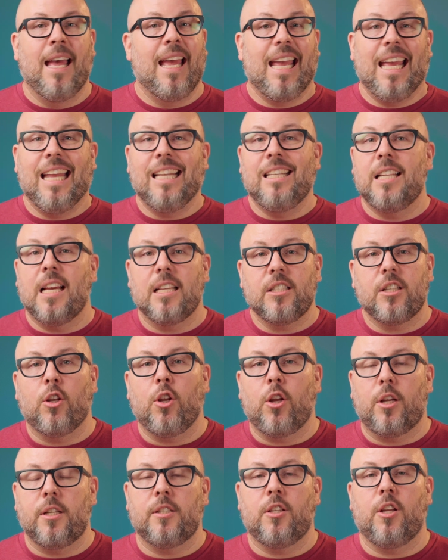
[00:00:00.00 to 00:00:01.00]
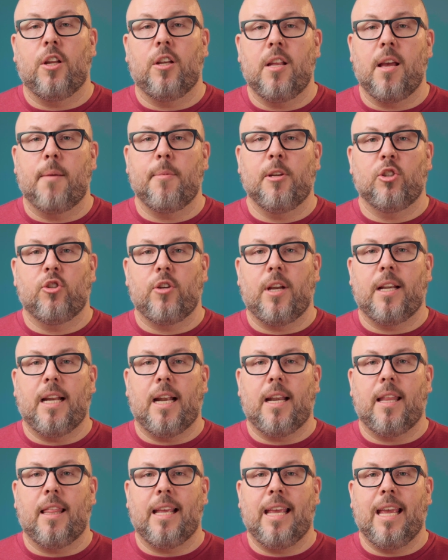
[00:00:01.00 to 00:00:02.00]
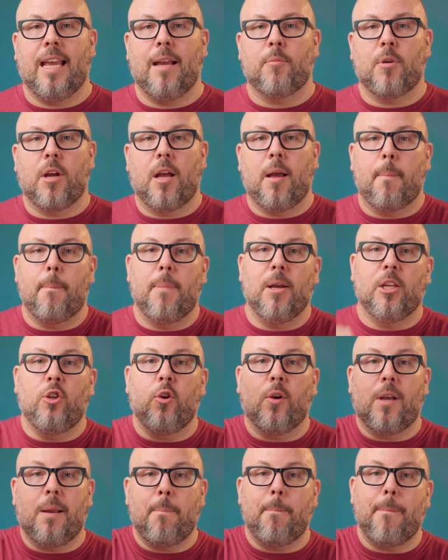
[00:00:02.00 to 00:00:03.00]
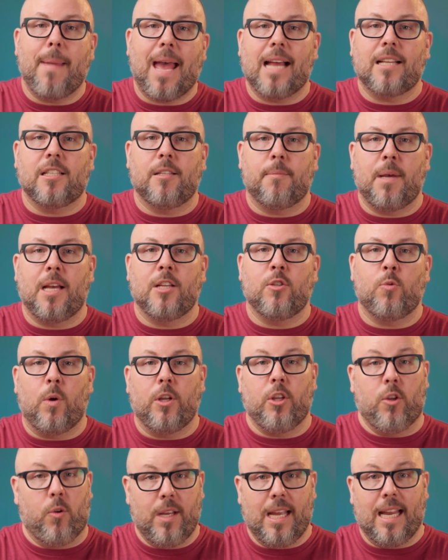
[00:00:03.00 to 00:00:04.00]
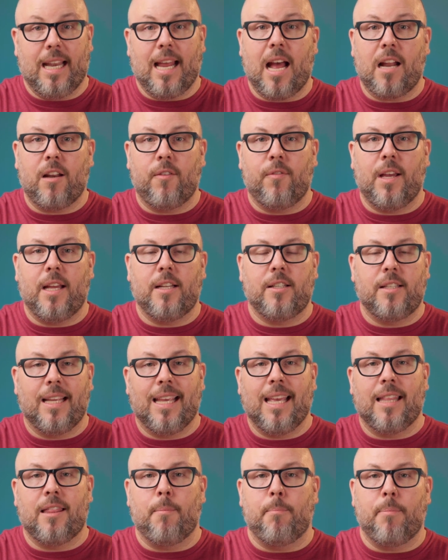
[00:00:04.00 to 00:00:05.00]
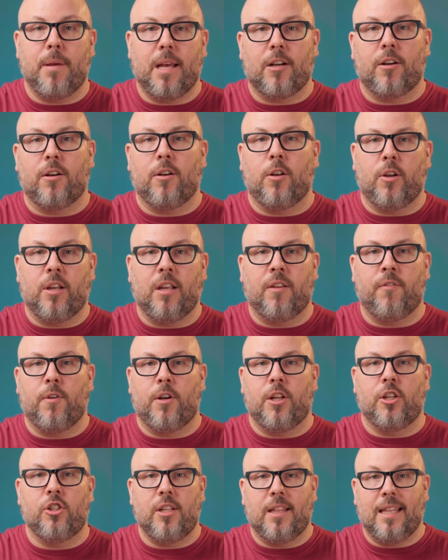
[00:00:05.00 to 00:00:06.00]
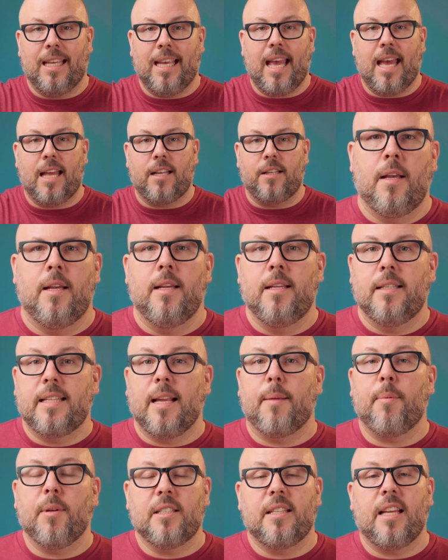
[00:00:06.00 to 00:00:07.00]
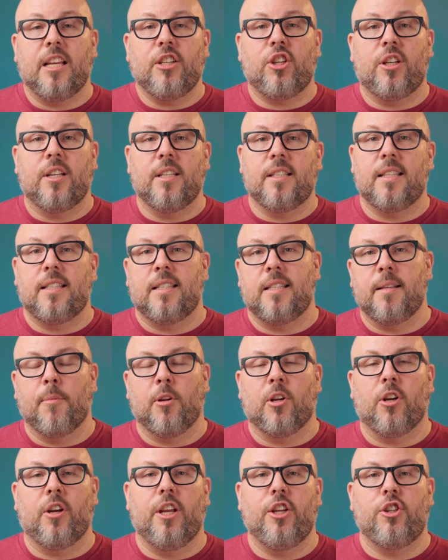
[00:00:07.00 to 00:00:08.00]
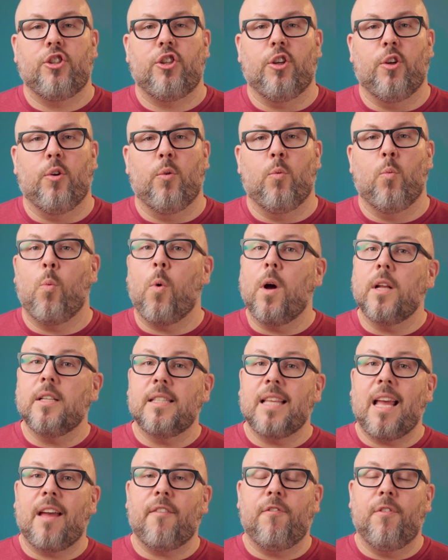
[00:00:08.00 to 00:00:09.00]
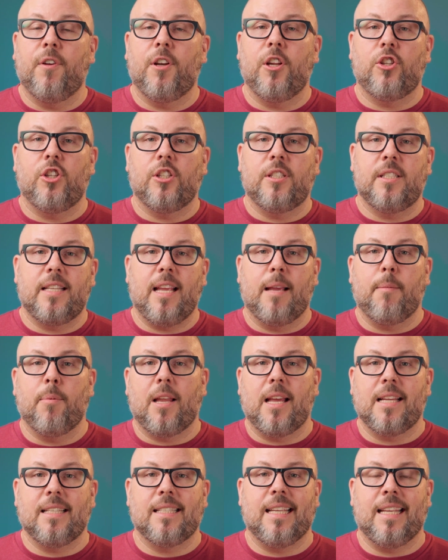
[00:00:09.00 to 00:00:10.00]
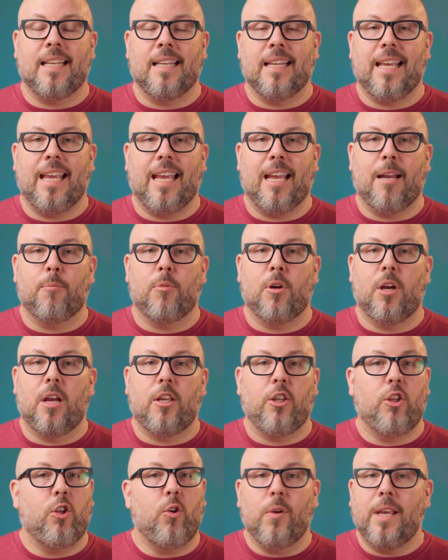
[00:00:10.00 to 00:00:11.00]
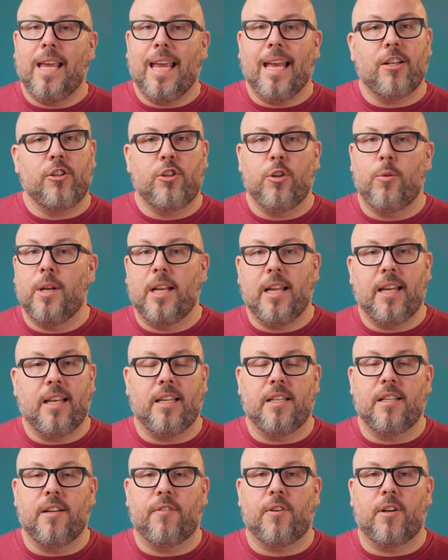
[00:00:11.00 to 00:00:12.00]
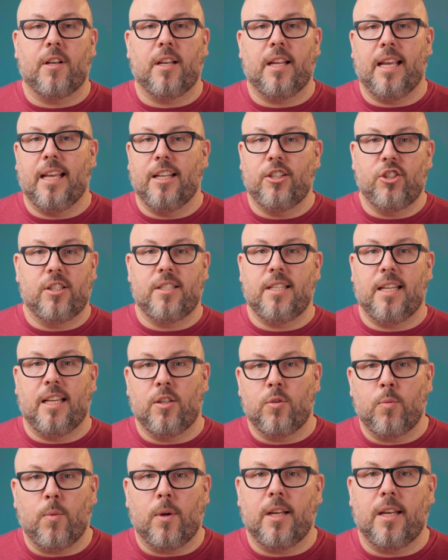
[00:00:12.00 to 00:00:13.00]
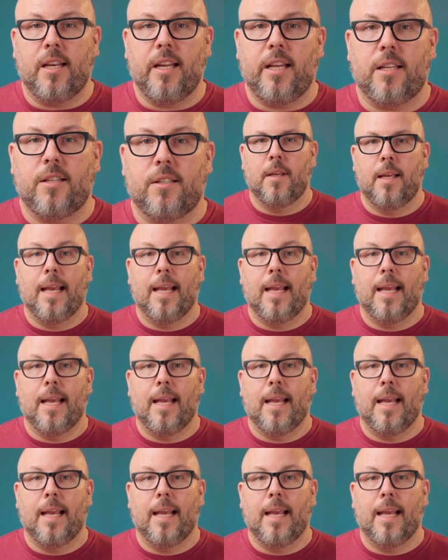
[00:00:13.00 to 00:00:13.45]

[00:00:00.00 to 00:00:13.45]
it doesn't look as good coming straight out of the camera, but you can maximize what you get out of it to get the better looking footage in the end. Stabilization is a similar issue. Once that footage is stabilized in camera, you can't do it any differently. It just is what it is.